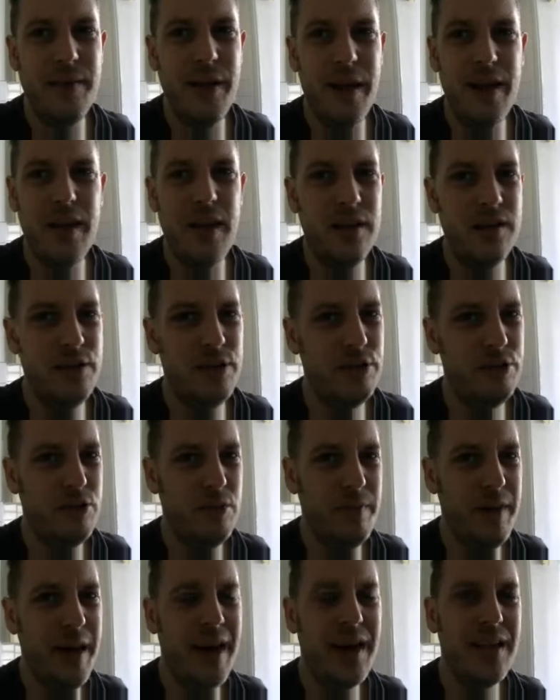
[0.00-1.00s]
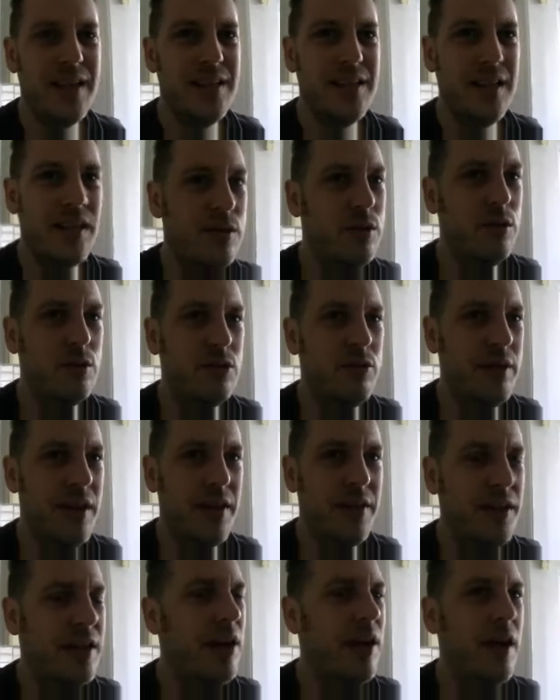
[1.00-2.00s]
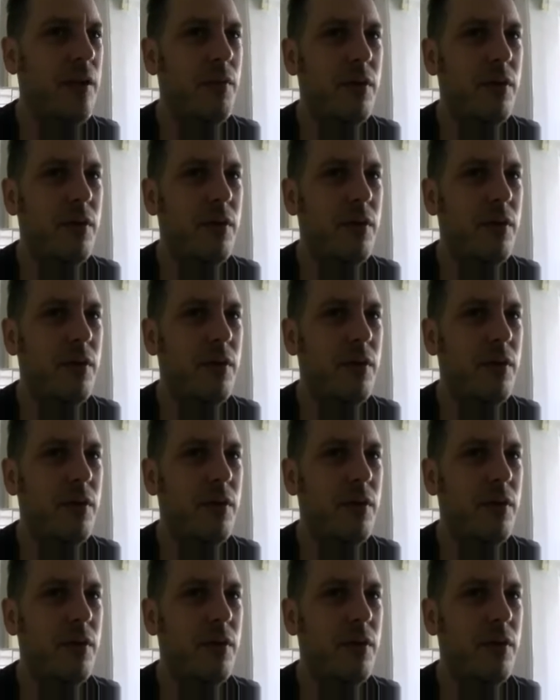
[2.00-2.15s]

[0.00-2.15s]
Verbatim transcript: but I can't talk to you about it until I talk to another guy.